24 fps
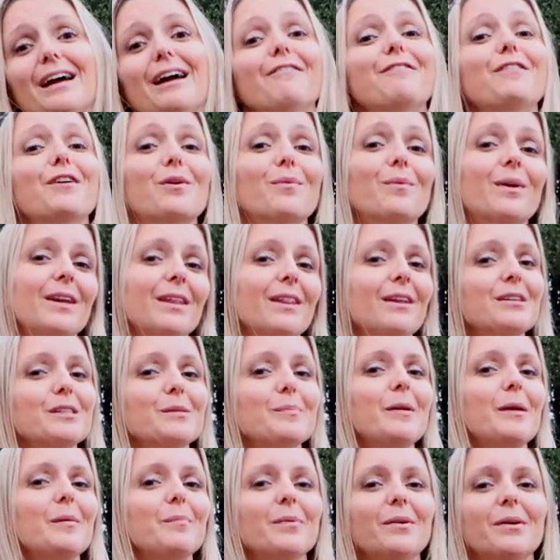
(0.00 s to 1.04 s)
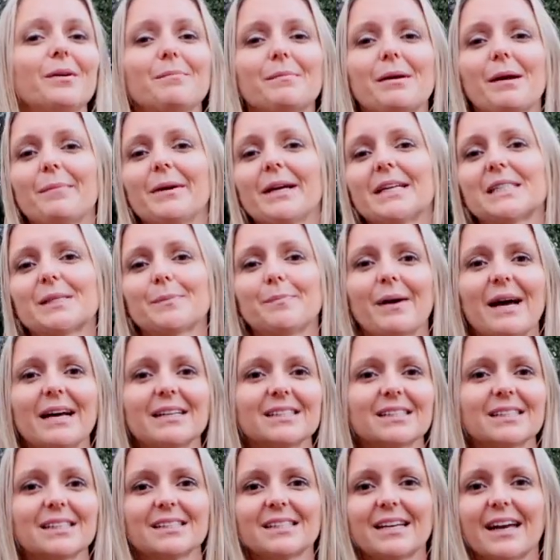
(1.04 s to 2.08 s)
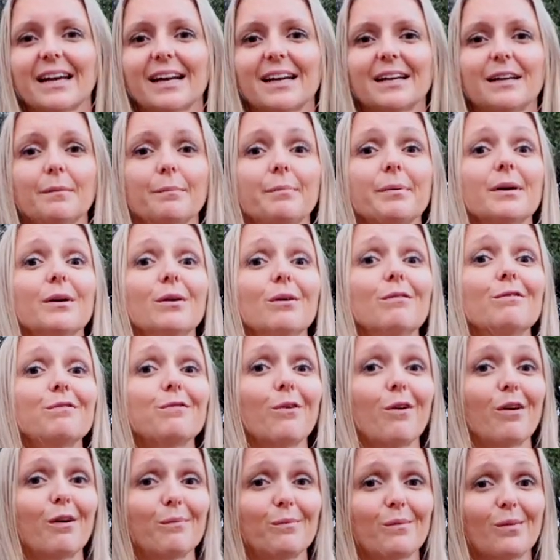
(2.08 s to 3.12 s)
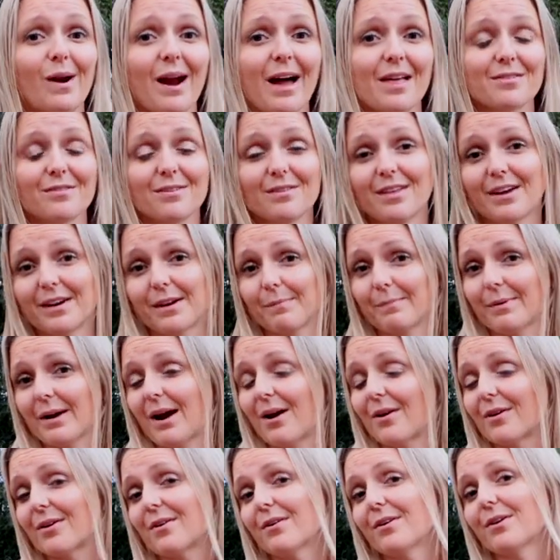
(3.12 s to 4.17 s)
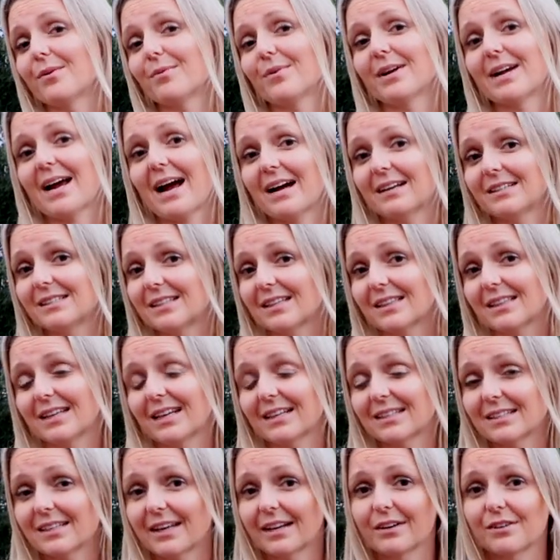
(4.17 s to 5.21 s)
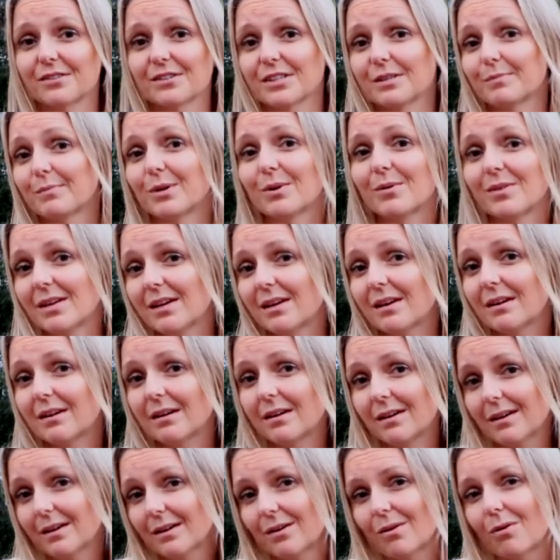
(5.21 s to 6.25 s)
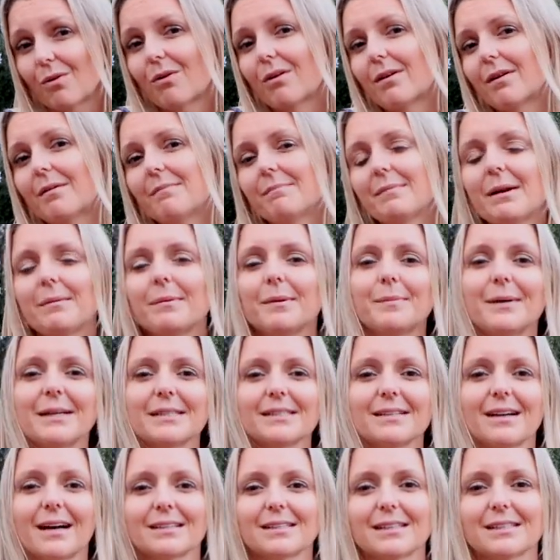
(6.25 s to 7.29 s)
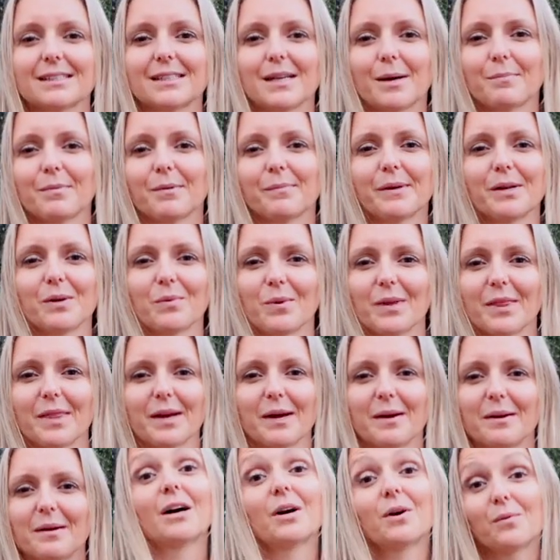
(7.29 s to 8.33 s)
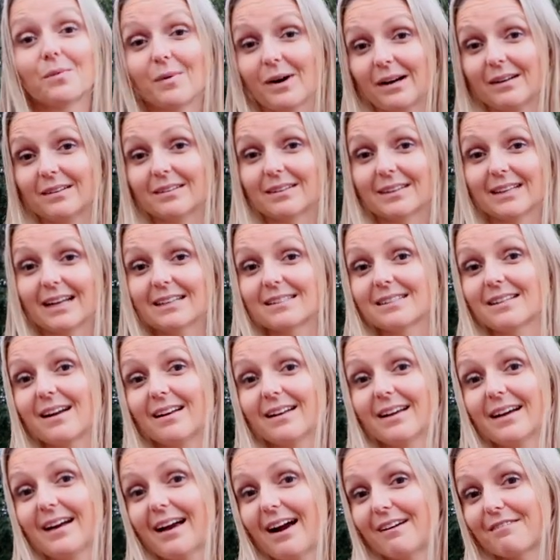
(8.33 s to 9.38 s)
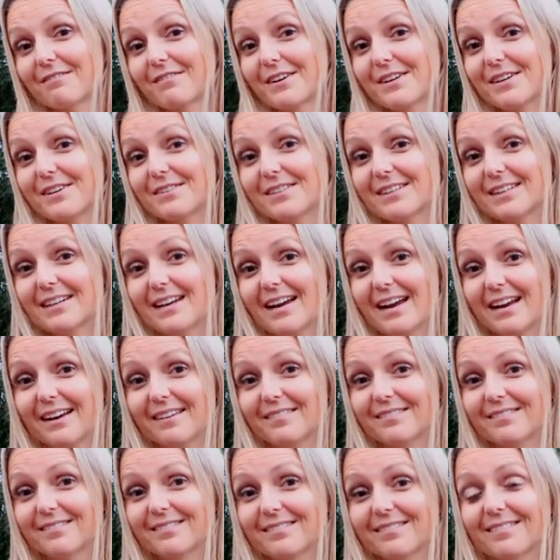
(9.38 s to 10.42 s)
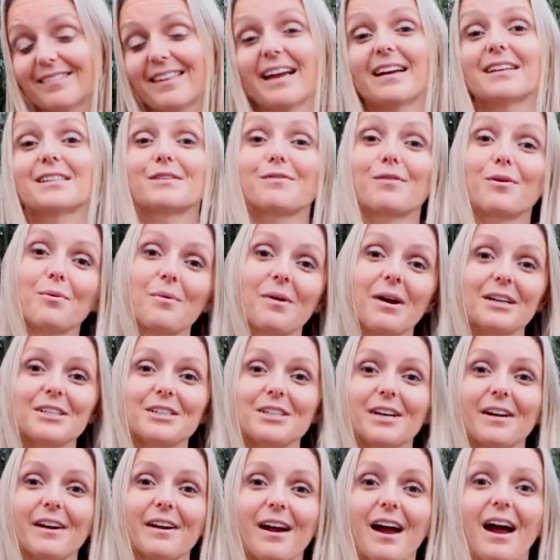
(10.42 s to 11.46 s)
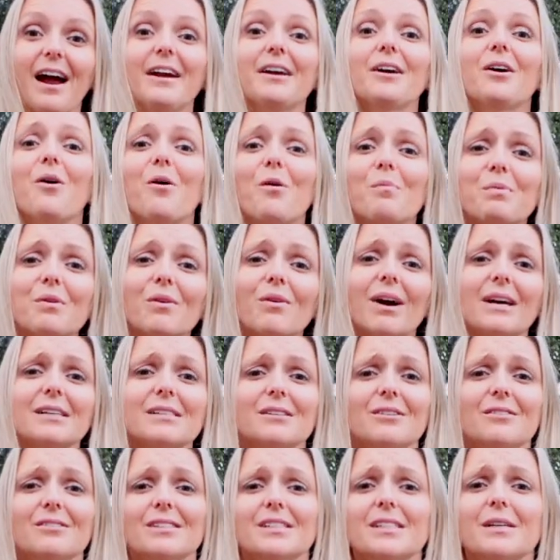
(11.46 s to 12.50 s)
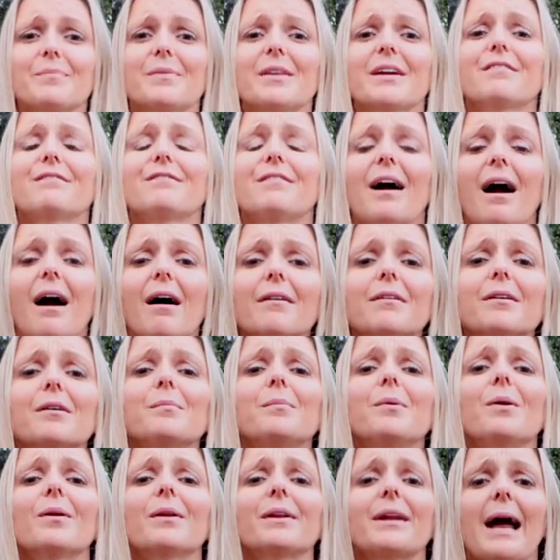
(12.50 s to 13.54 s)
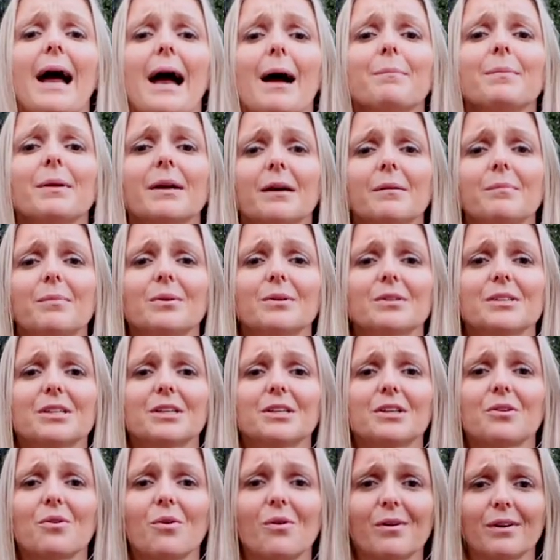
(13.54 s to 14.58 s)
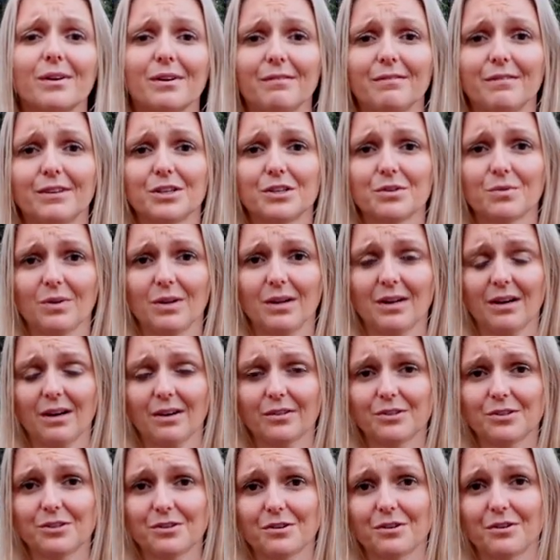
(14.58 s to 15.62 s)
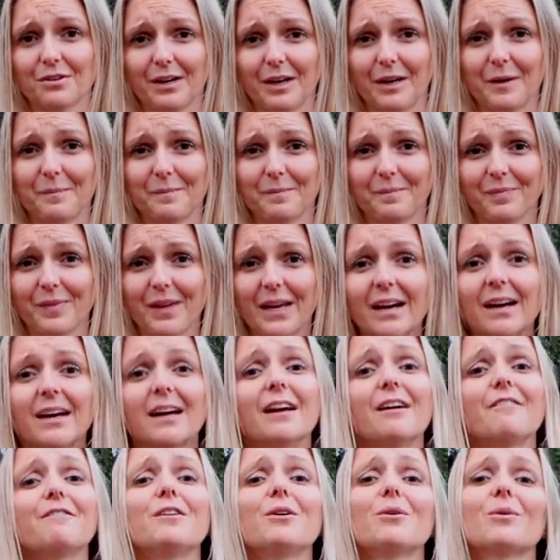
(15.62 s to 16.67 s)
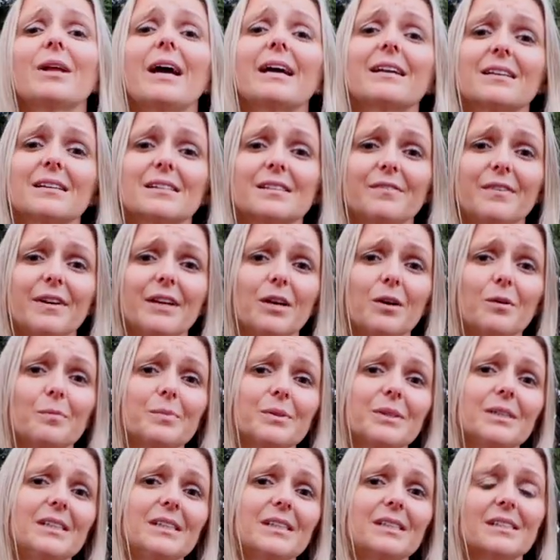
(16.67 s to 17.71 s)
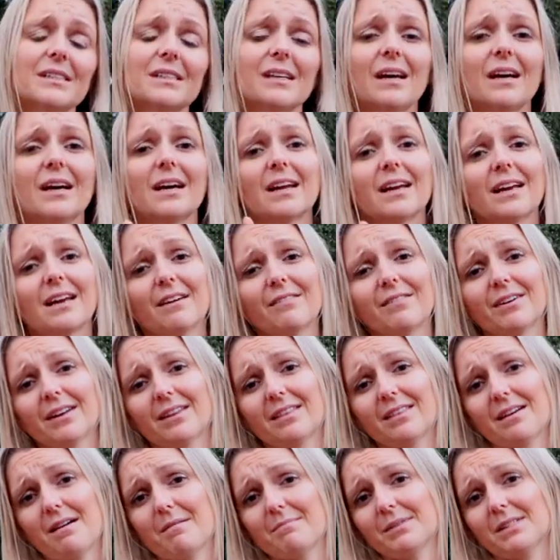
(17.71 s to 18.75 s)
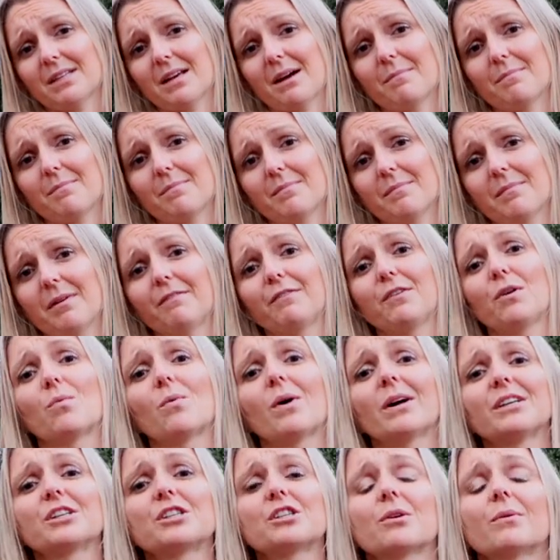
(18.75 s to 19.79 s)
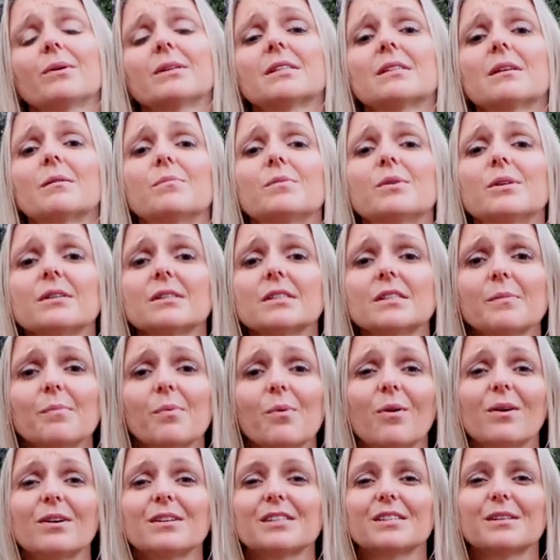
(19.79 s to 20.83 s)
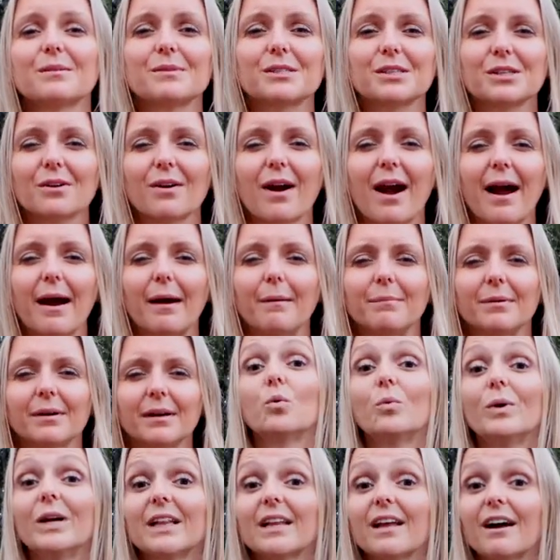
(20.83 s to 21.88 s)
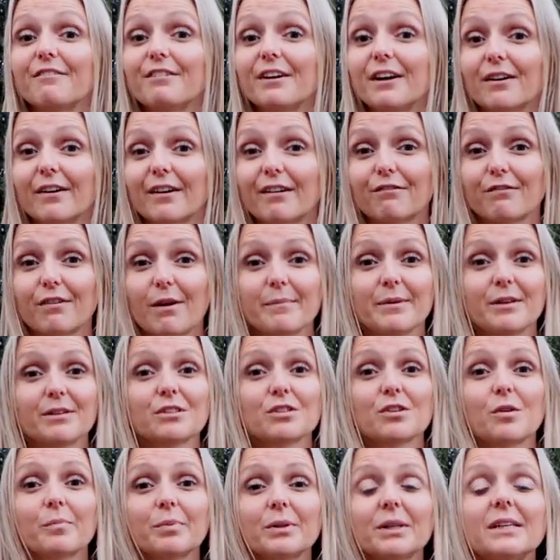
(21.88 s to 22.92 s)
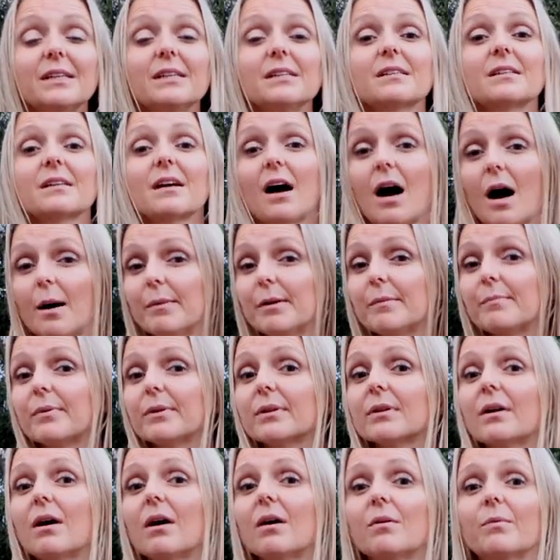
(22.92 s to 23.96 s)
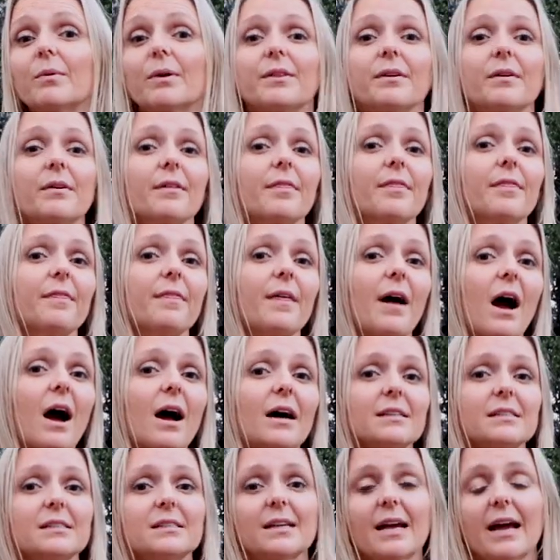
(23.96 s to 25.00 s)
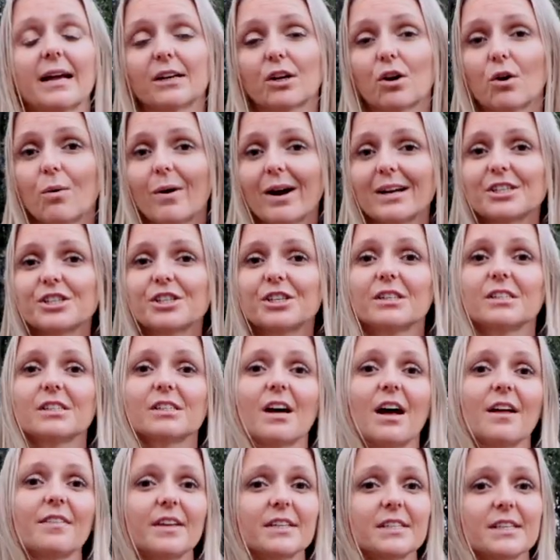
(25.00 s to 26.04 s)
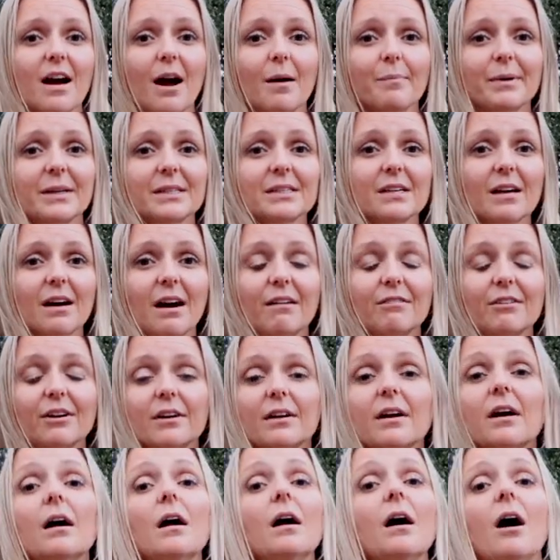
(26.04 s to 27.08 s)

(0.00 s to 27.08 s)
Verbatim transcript: If you're one of those people, maybe it's best to take it in pill form rather than a powder you would add to things like your smoothie, or maybe best not to supplement with it. Well, that's all I have for you today. Thanks for watching. I hope you guys learned something valuable and applicable to your individual health journey. If you like this video, please give it a thumbs up. If you want to show us some real support, subscribe. We love hearing from you, so please comment below with your thoughts and questions on the topics covered.